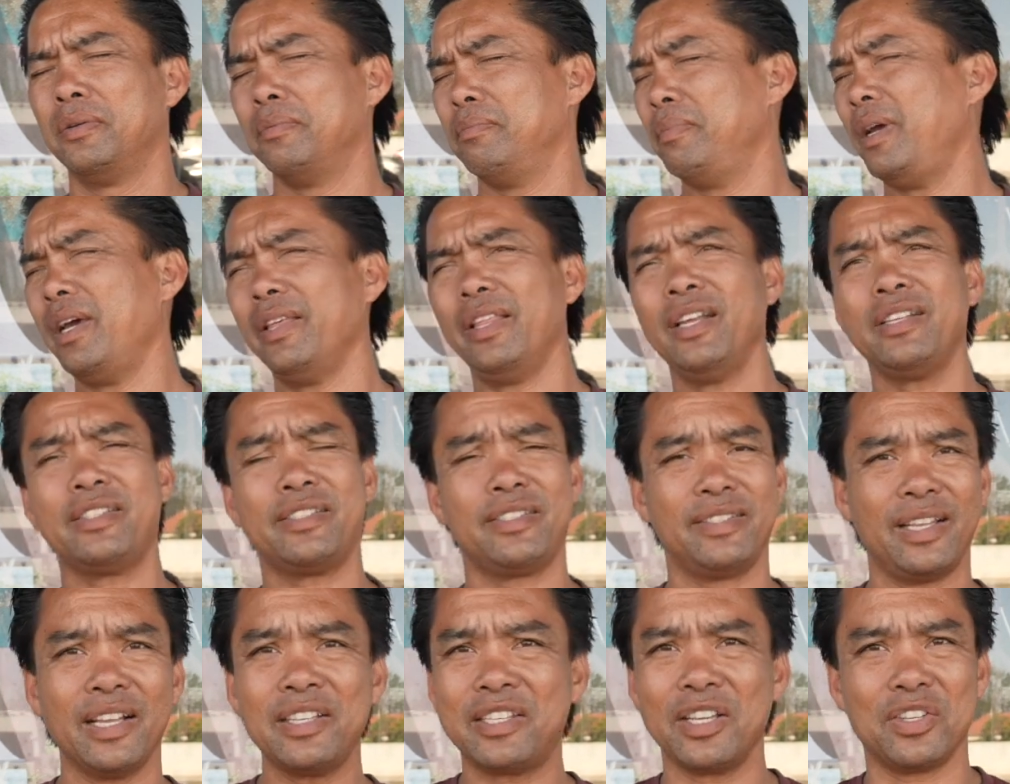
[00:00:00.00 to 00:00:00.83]
man, that's,
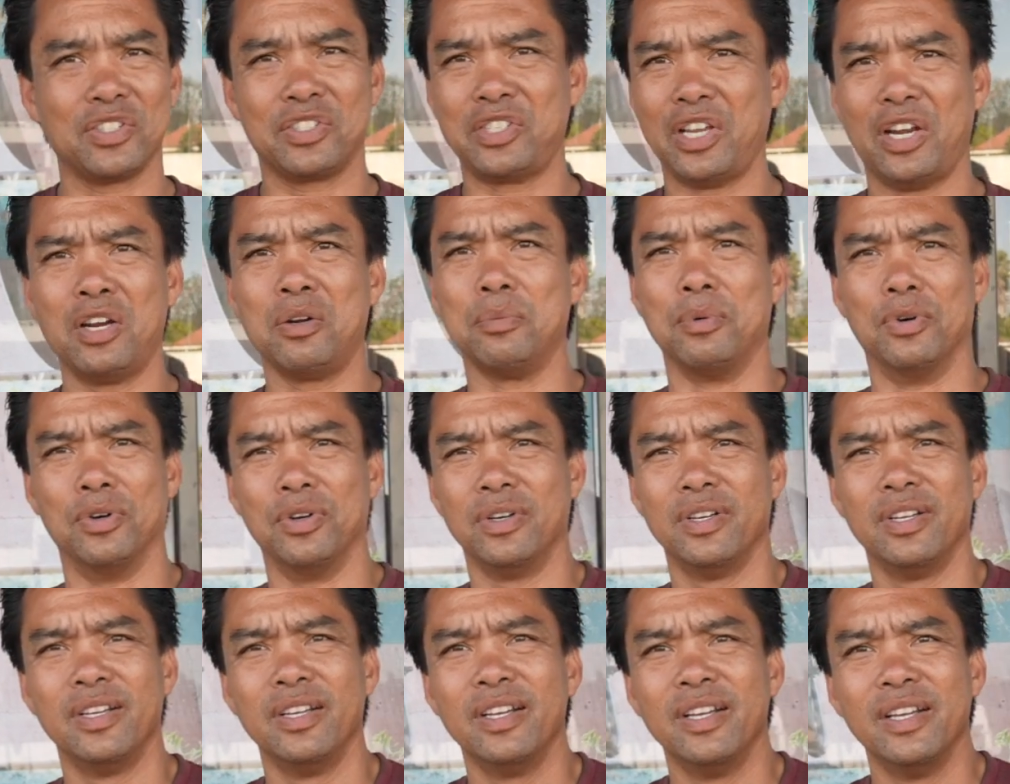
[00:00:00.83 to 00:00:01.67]
that sounds terrible.
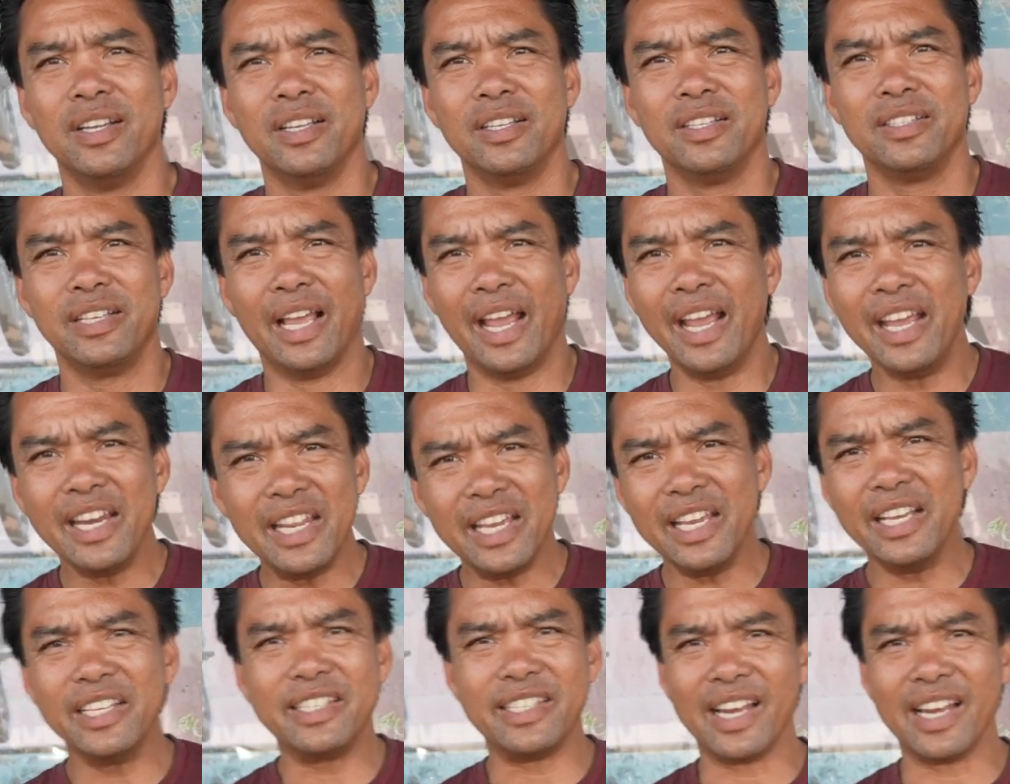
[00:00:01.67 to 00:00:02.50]
eighties,